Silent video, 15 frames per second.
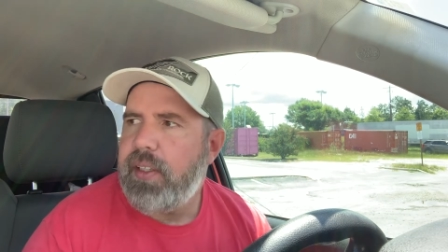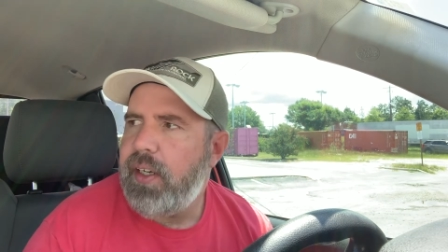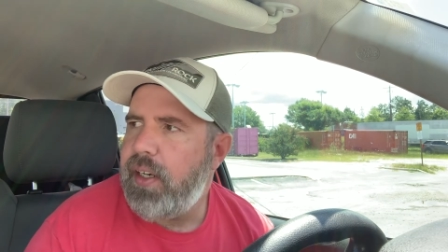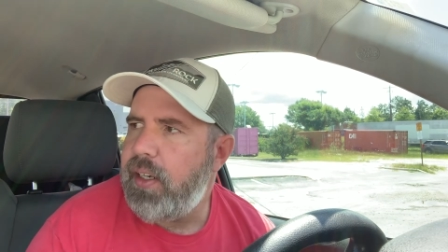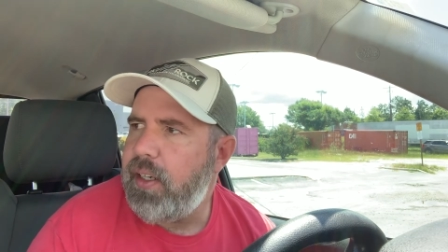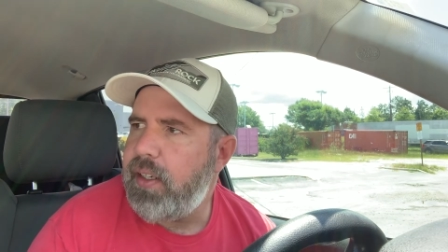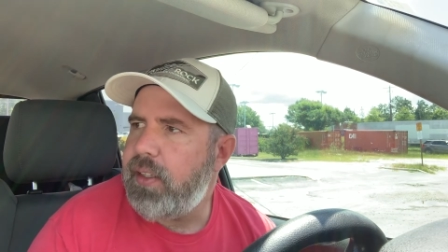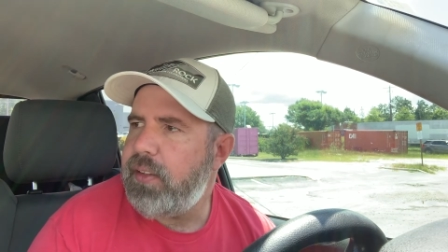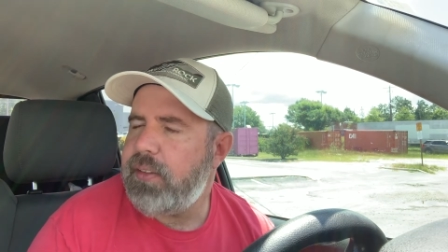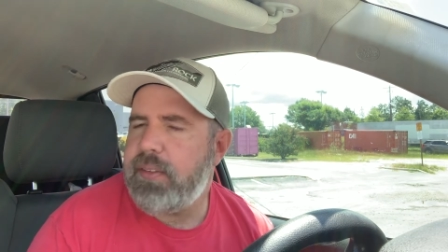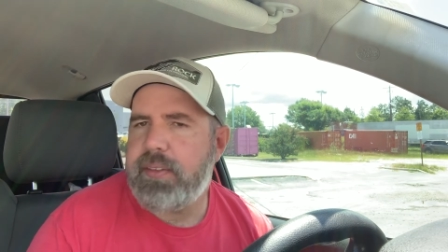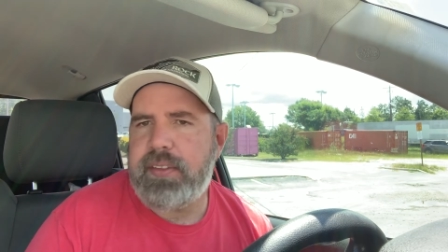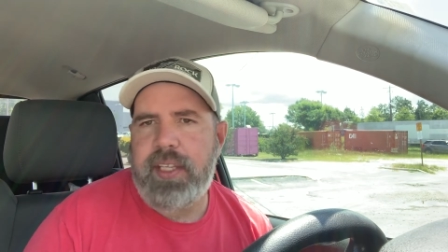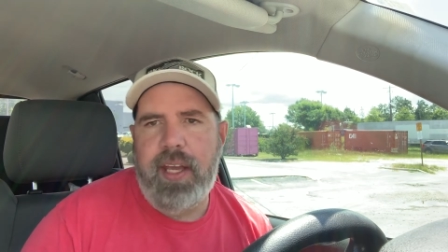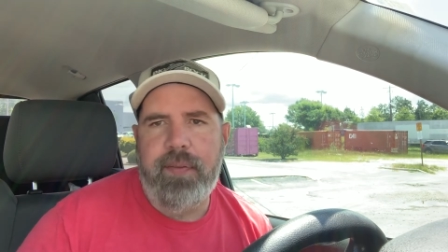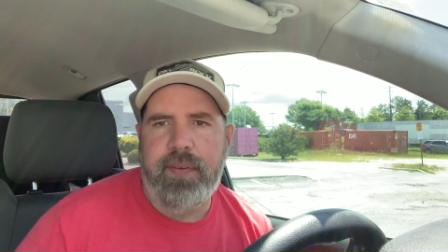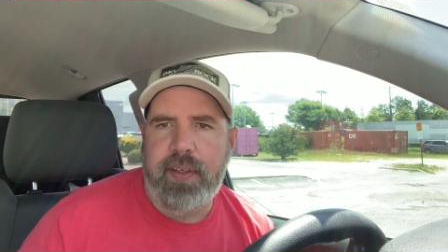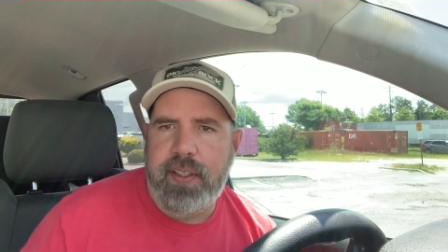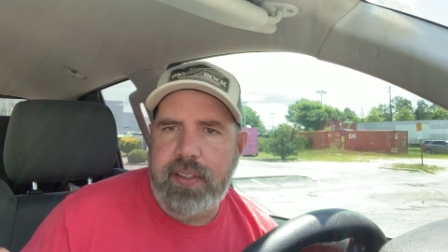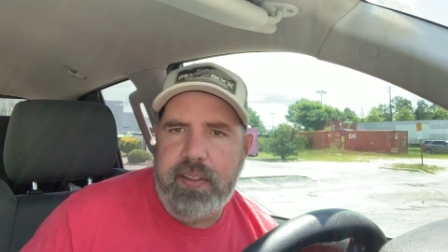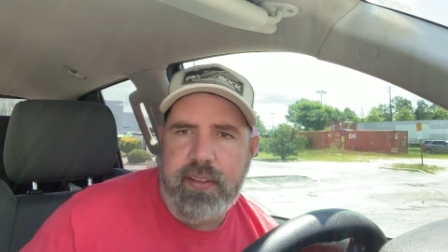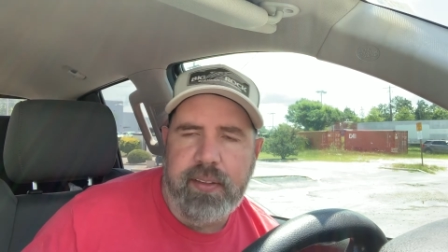Uh,
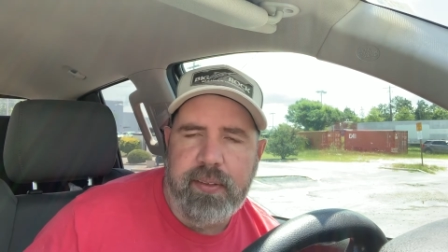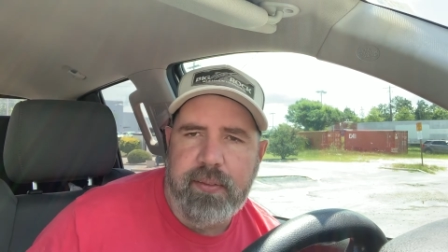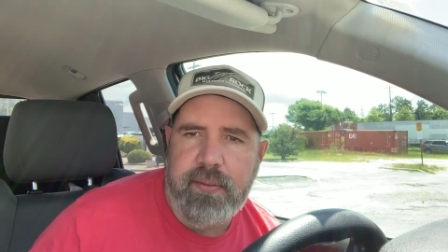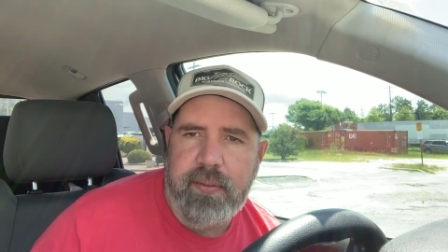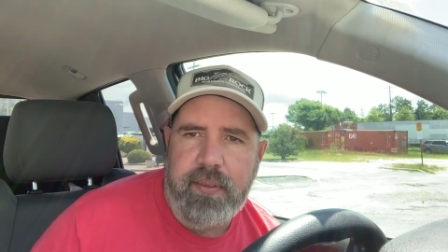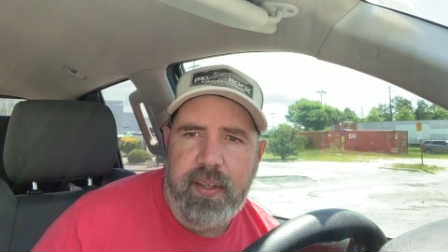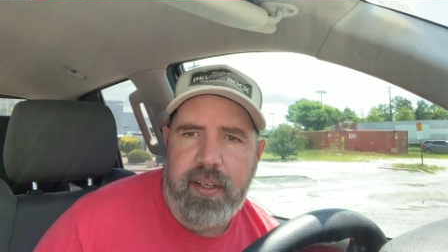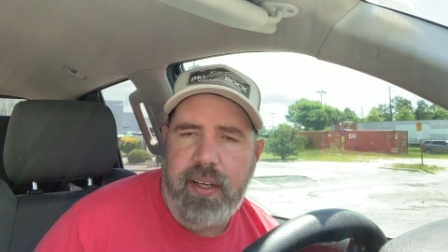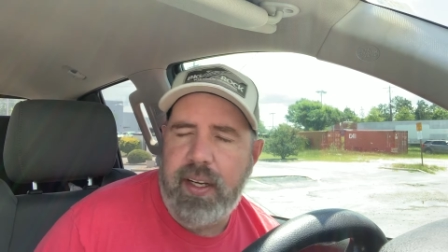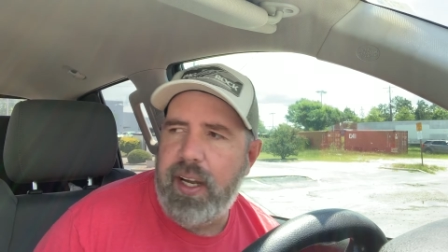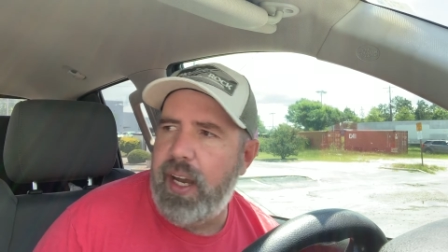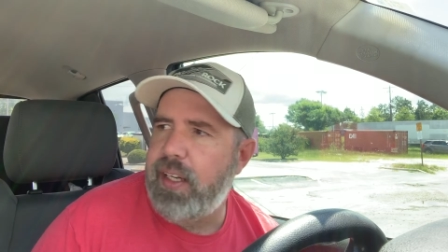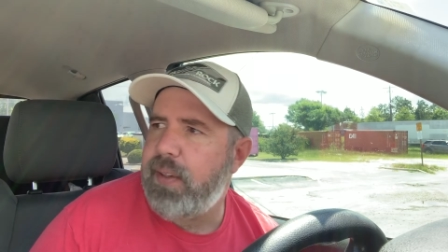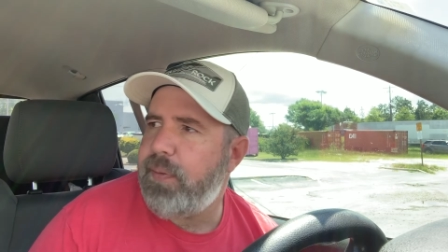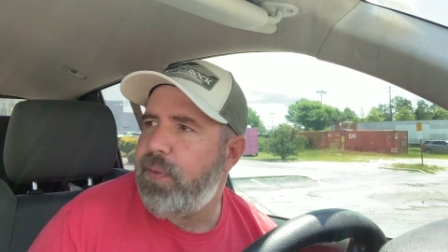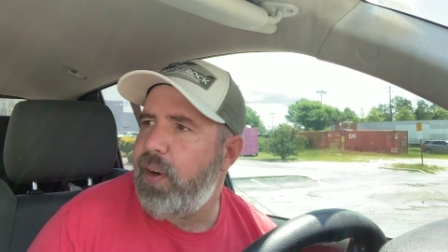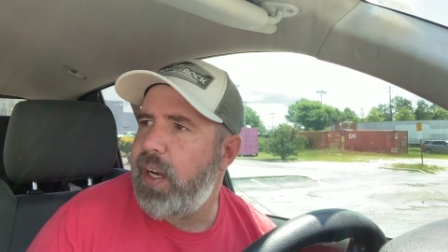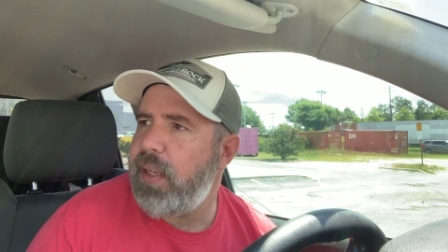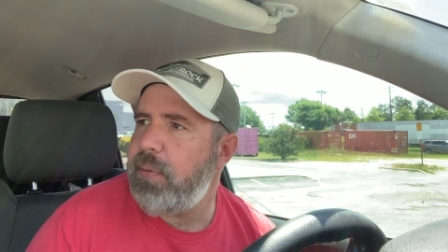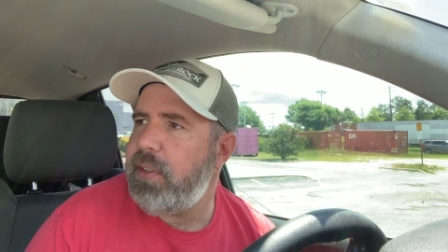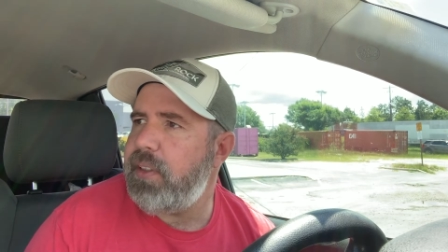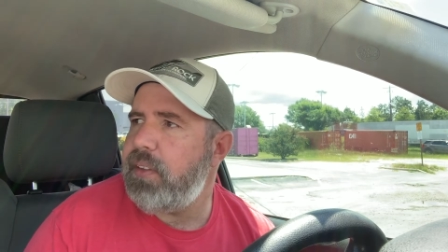definitely a lot of
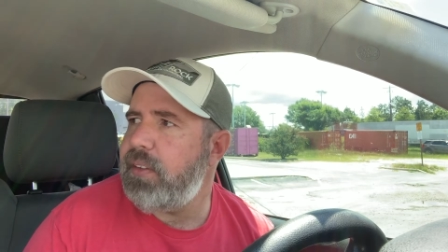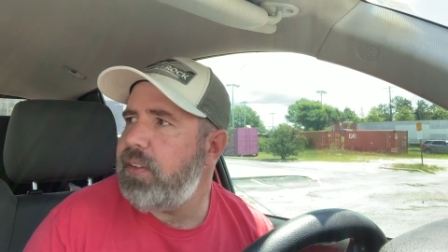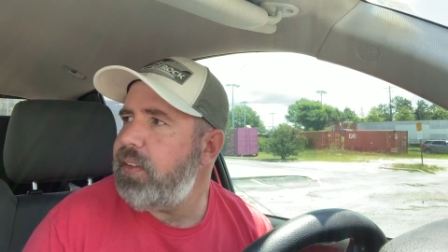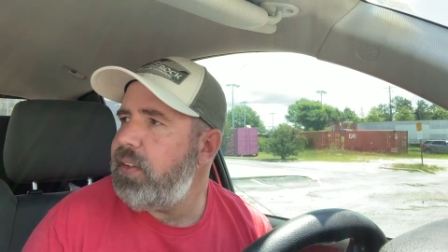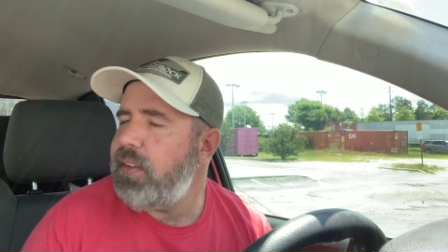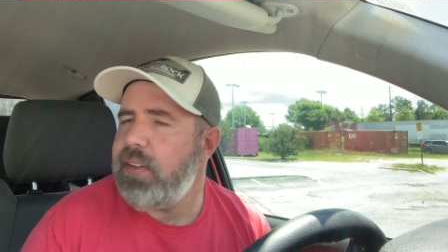framing